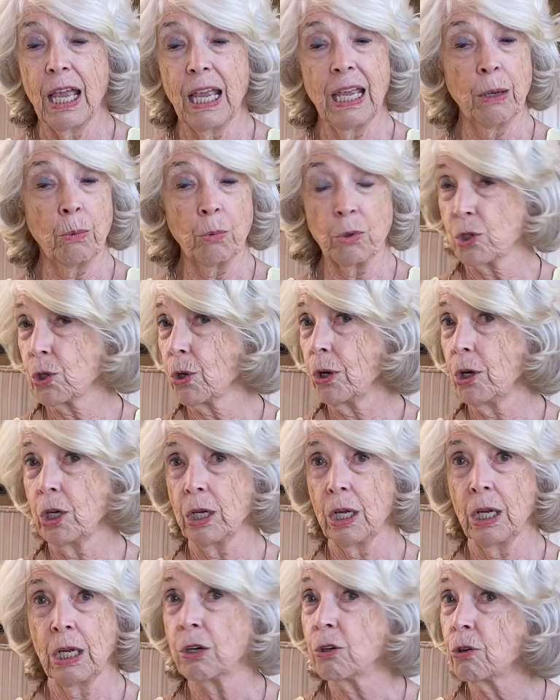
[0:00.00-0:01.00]
It's going to
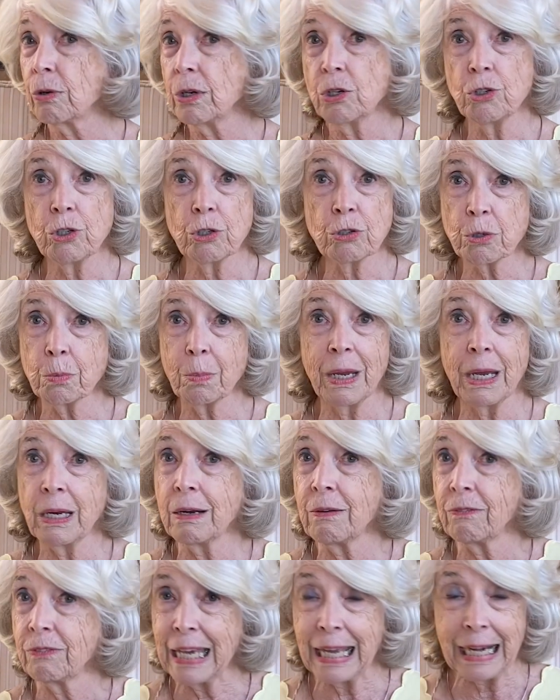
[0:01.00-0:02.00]
increase your speed
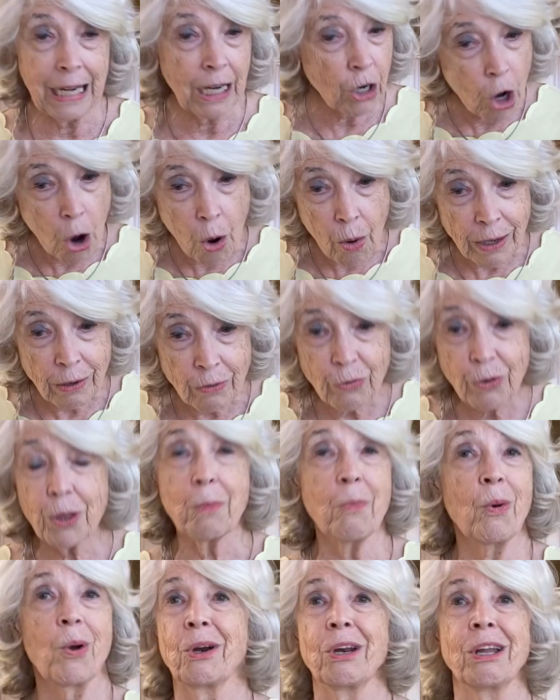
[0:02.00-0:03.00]
of getting going for the
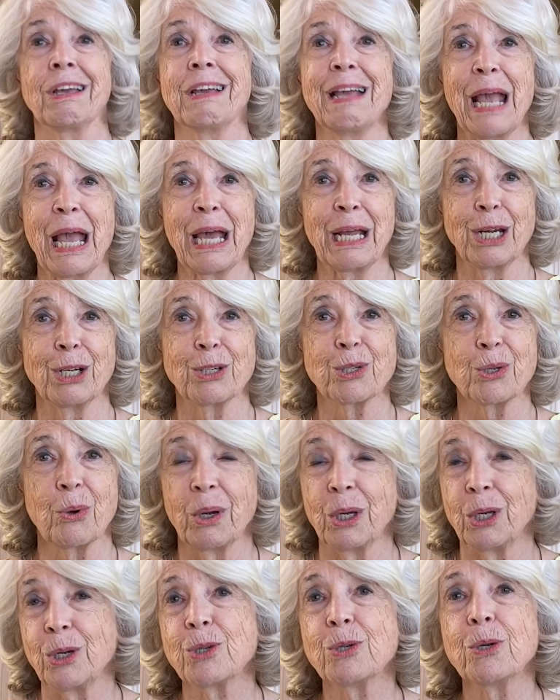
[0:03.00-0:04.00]
morning, and it's
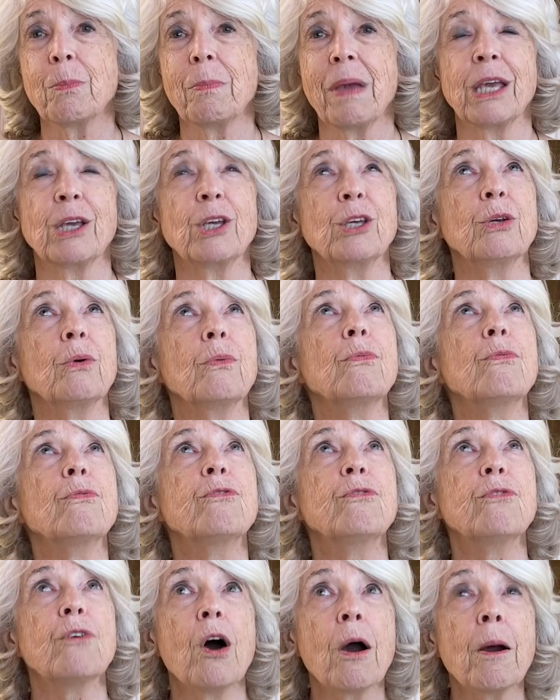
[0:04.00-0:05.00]
going to make you
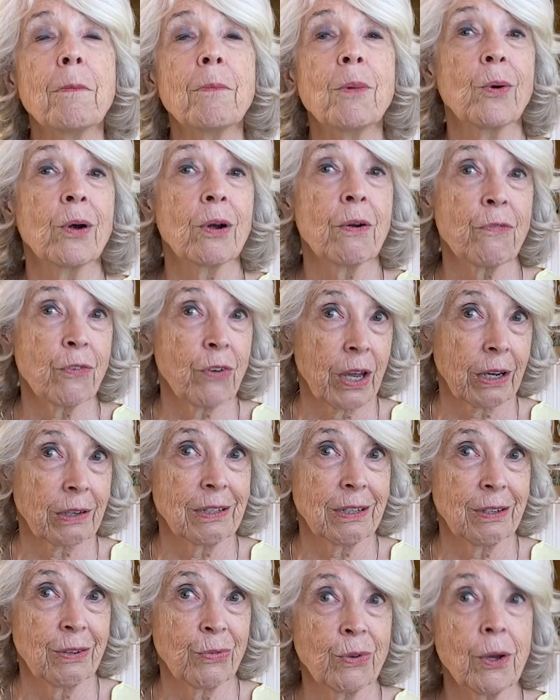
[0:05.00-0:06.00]
far more
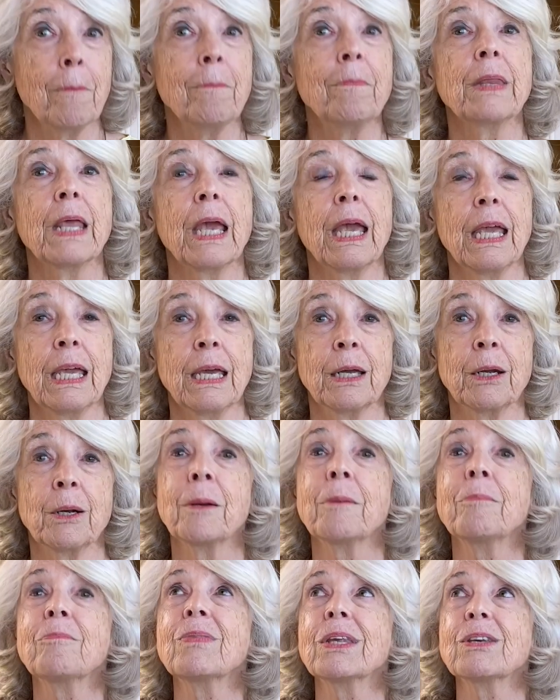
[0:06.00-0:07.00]
effective
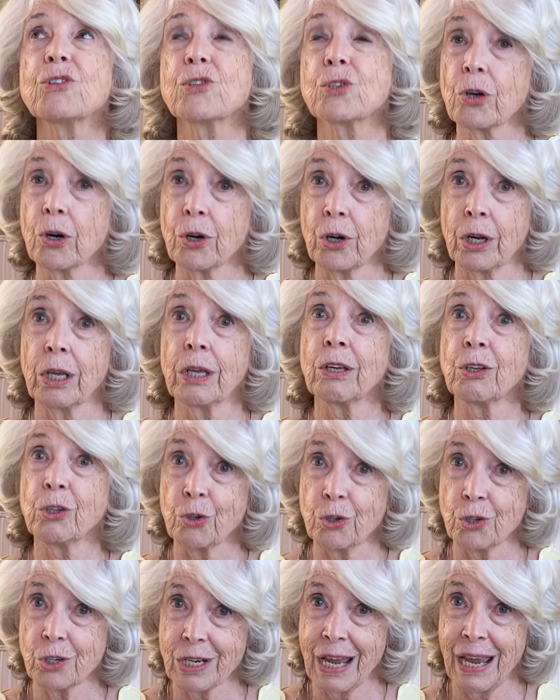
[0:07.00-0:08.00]
in starting
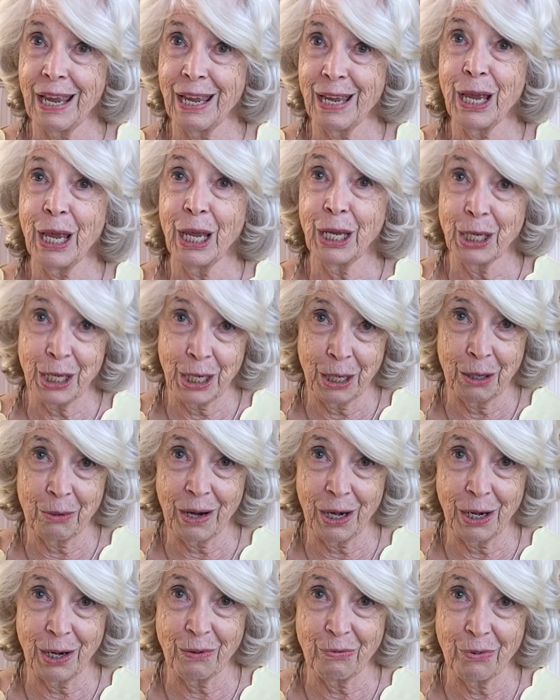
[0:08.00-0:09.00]
your day and getting
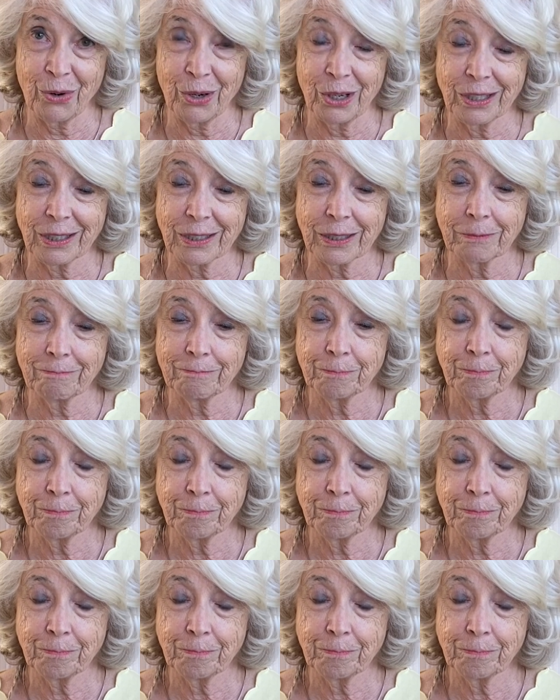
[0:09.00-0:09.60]
ready for it.